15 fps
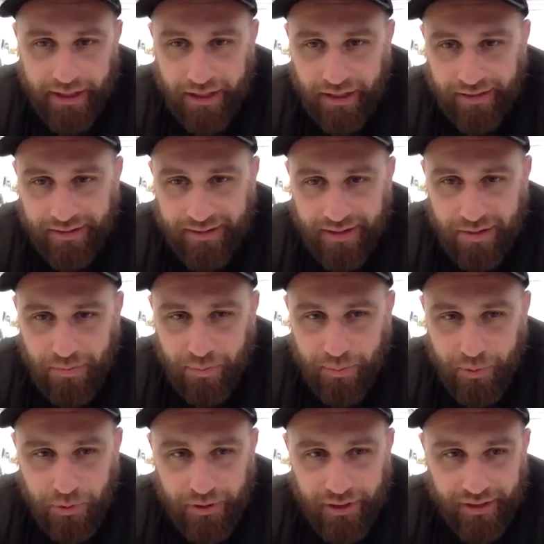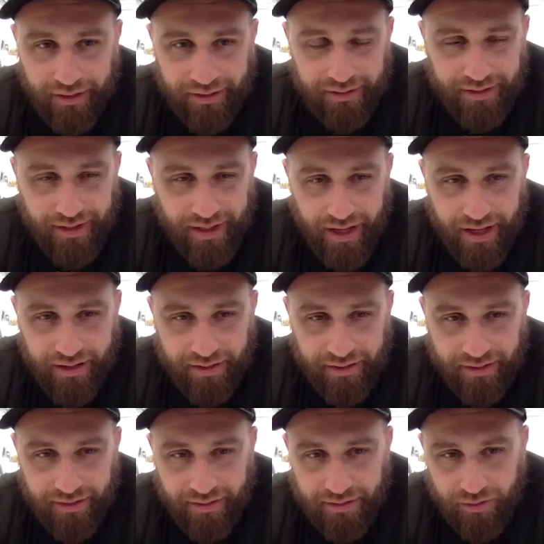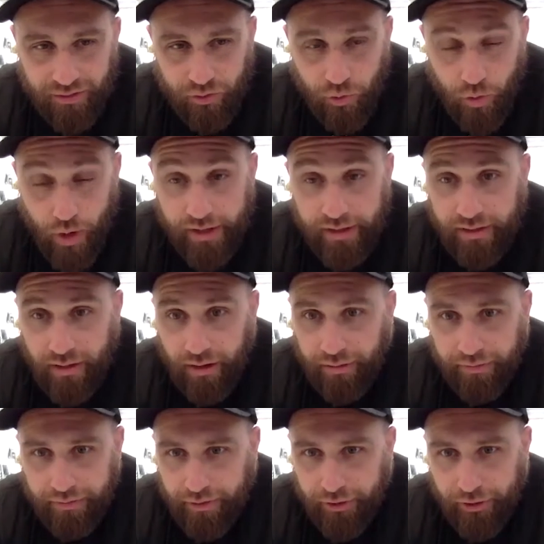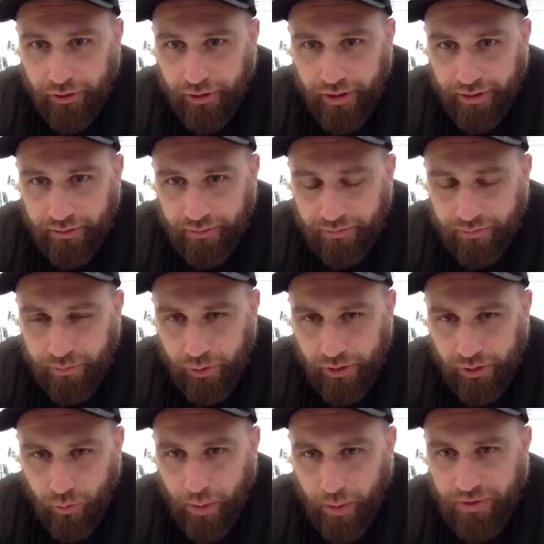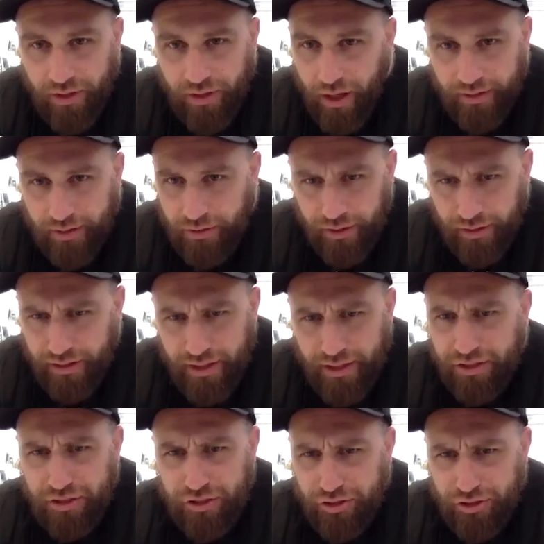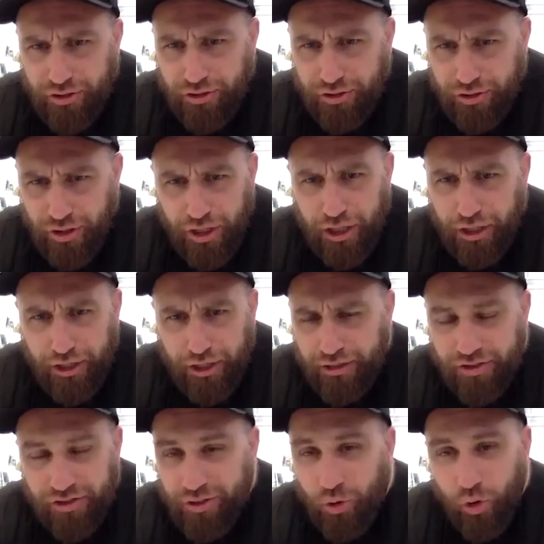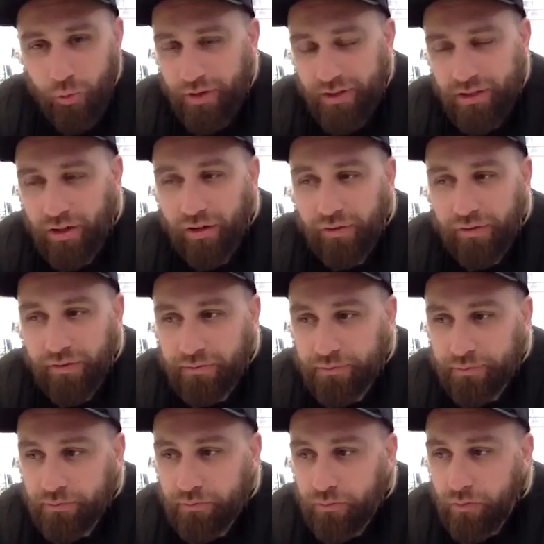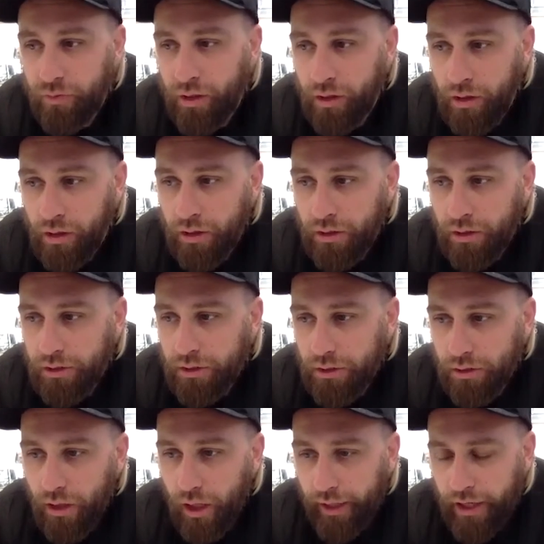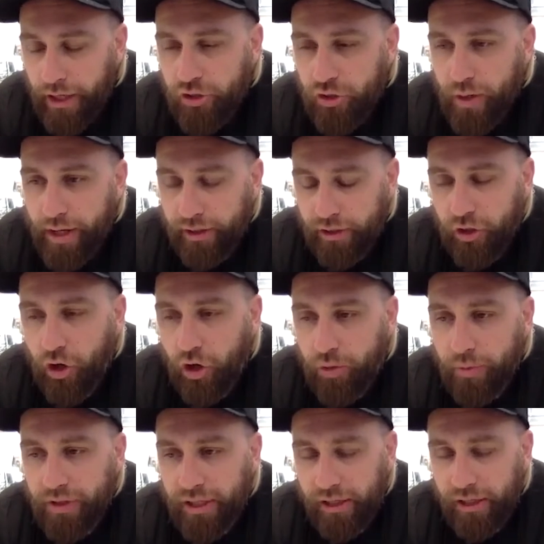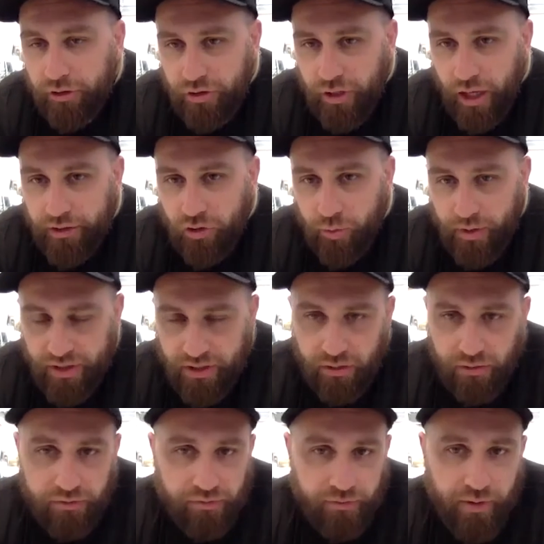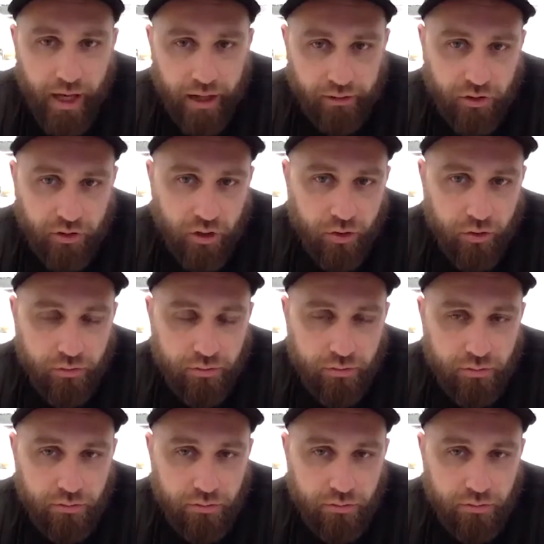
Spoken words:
it and building it and creating stuff, like building websites. I was like, this is sick, and just taught myself. Like, I knew how to code, but then I taught myself how to code